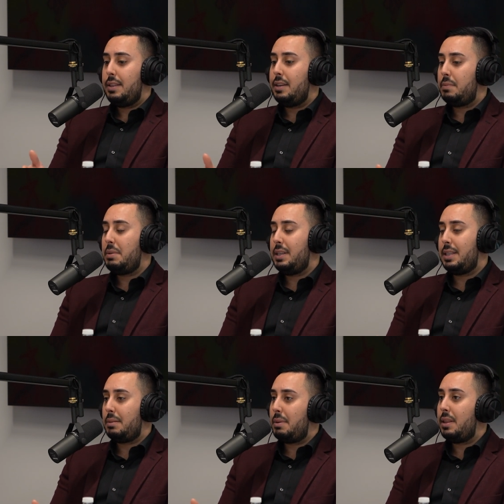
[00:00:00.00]
This means
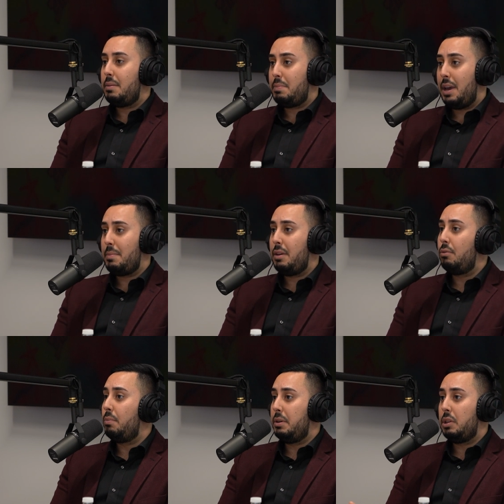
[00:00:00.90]
that the monthly payment
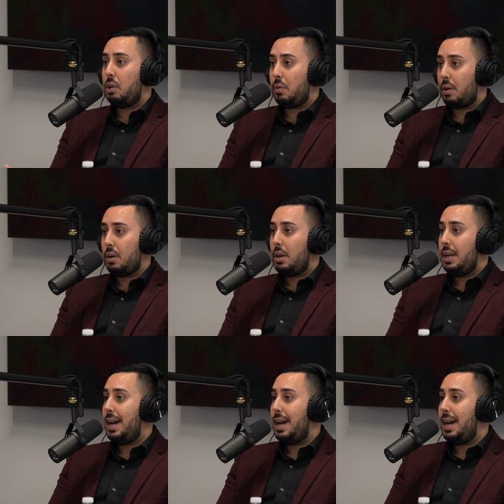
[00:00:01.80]
will be lower.